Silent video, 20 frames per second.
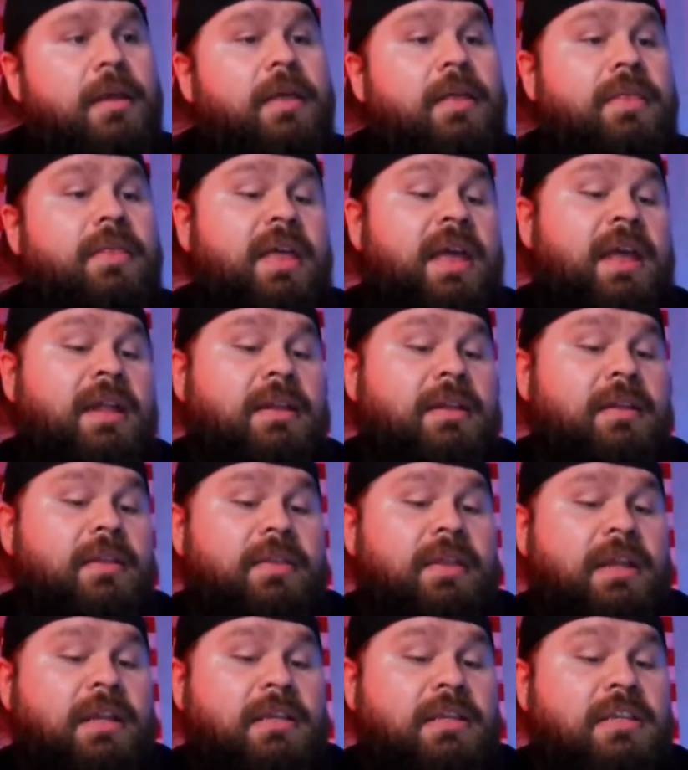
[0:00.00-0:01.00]
that
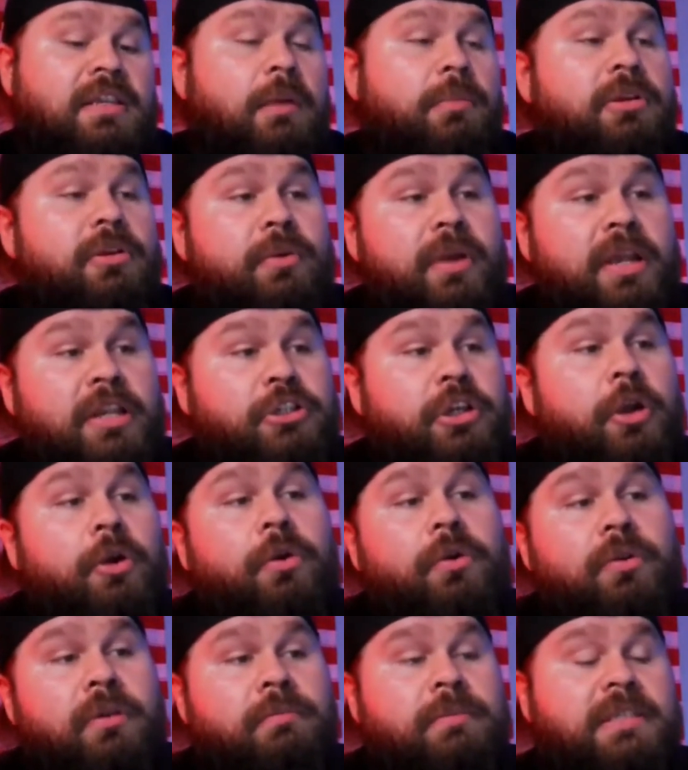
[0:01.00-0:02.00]
the
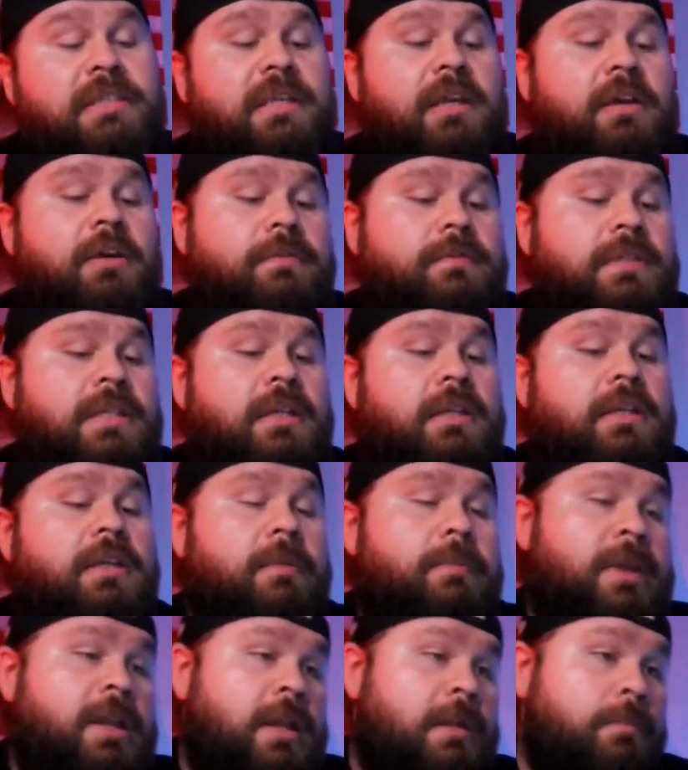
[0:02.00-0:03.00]
WHO themselves can
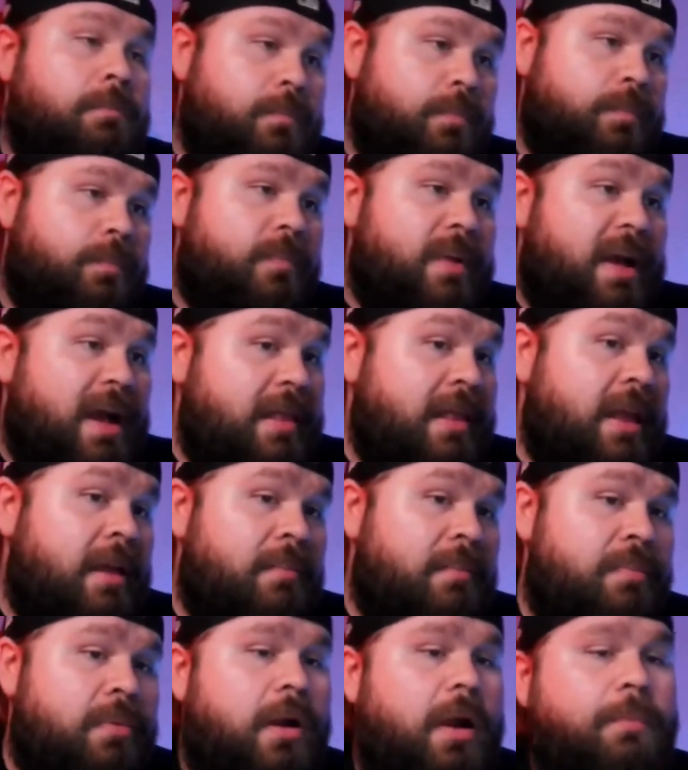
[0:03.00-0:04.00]
come in and buy
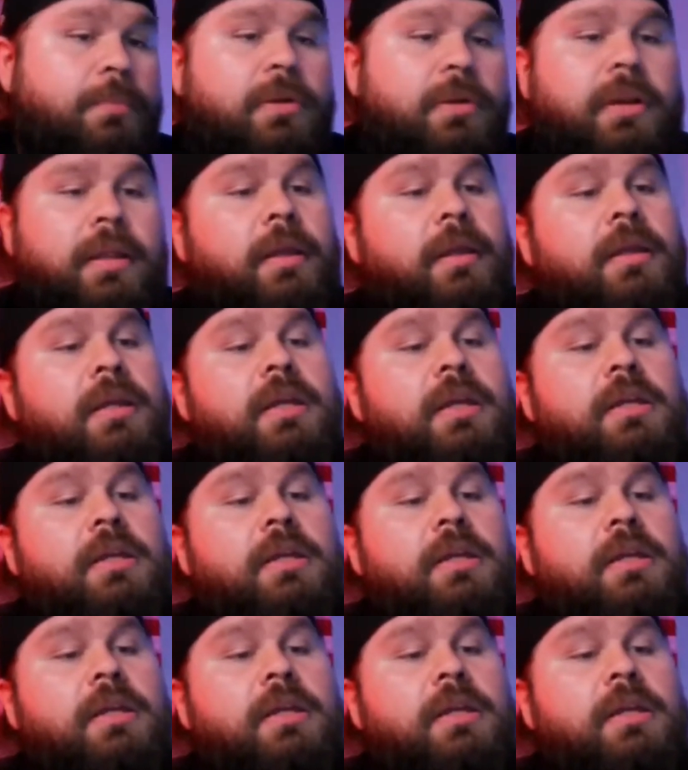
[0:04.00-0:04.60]
that property.